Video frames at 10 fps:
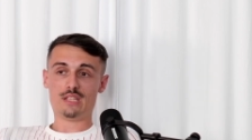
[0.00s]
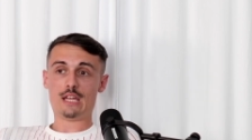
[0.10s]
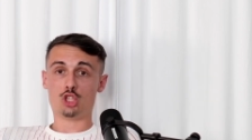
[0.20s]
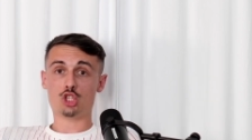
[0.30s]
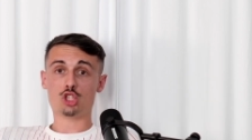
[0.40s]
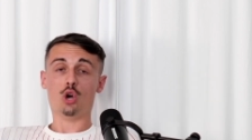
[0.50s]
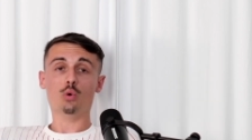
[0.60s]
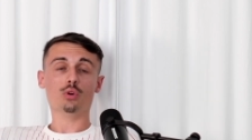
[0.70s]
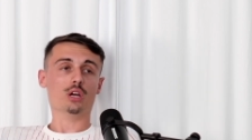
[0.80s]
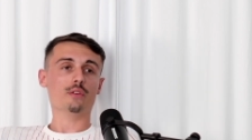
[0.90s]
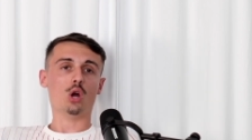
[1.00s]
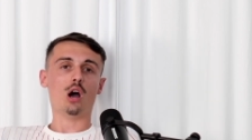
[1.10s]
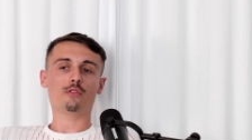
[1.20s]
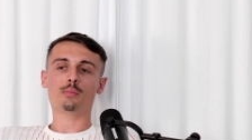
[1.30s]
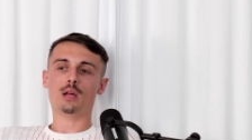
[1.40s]
it's so good of an
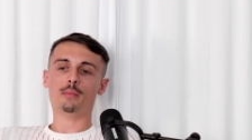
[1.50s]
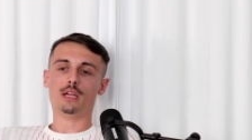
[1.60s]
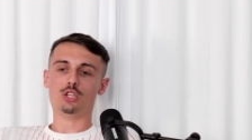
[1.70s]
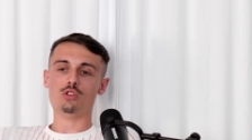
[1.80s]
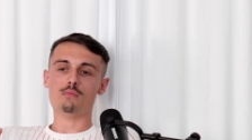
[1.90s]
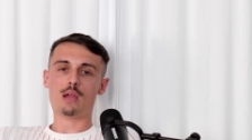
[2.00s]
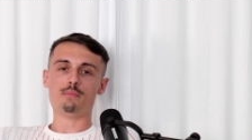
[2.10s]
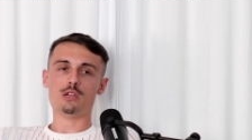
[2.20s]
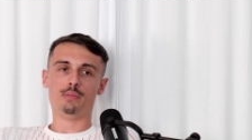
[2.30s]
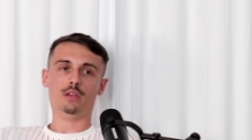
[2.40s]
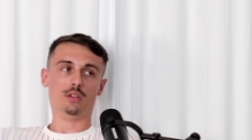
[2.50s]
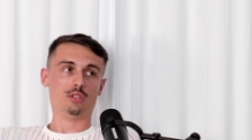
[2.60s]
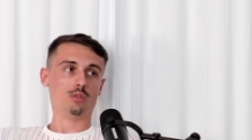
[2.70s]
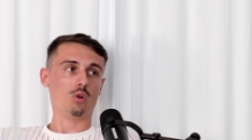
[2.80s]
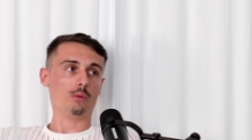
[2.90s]
offer, but I'm like, you might be appealing to
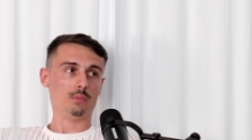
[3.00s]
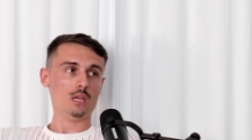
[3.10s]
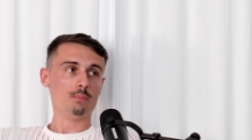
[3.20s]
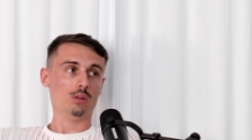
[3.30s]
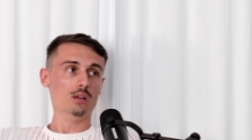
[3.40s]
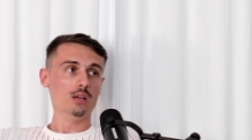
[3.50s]
the wrong people.